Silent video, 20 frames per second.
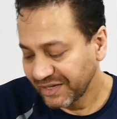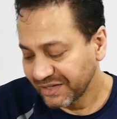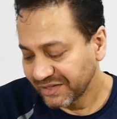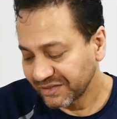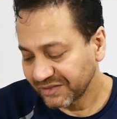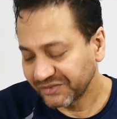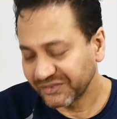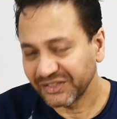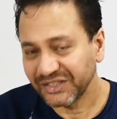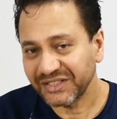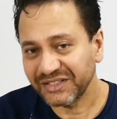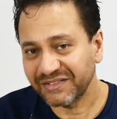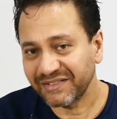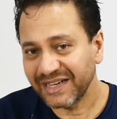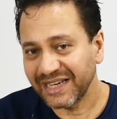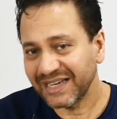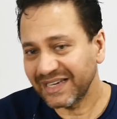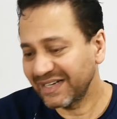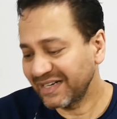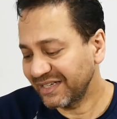hear the first
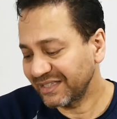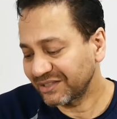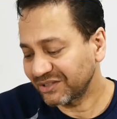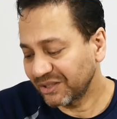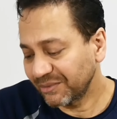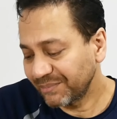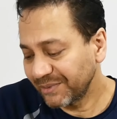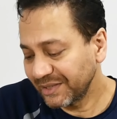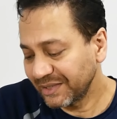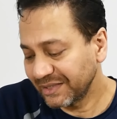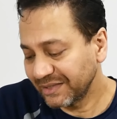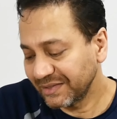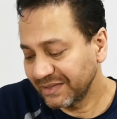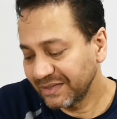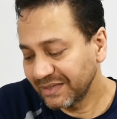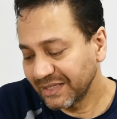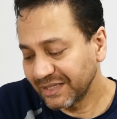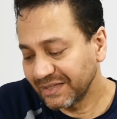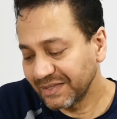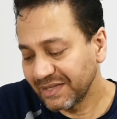crack and I stop it,
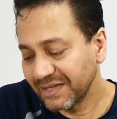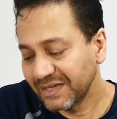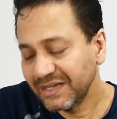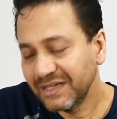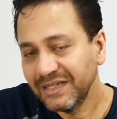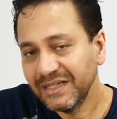and then